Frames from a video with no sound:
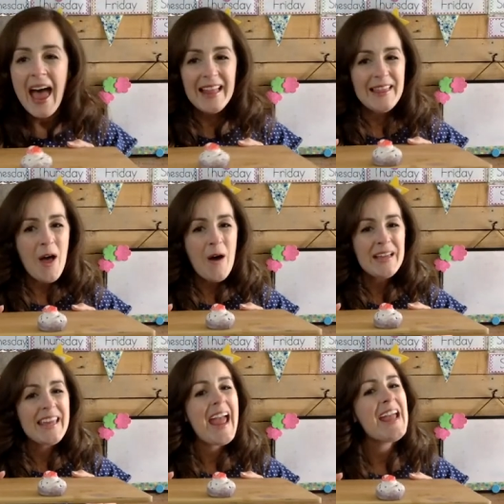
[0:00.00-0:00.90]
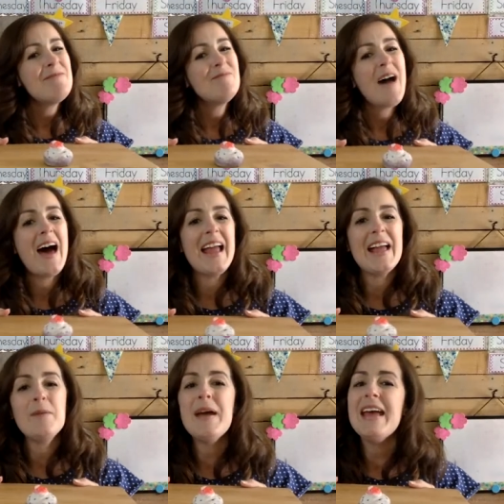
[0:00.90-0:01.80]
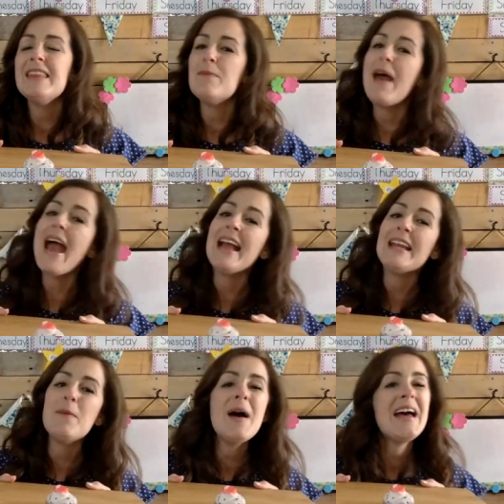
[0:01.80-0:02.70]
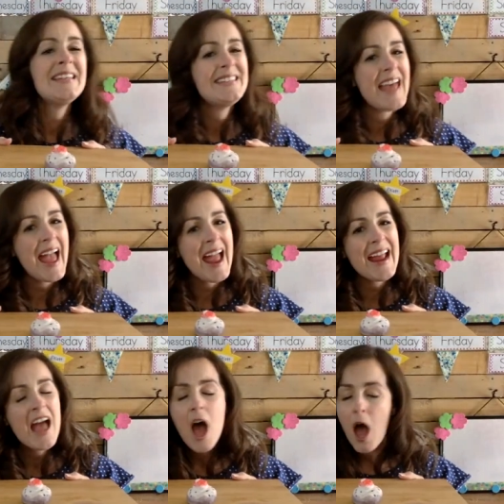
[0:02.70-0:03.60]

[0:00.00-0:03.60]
Along came Maya with a penny one day,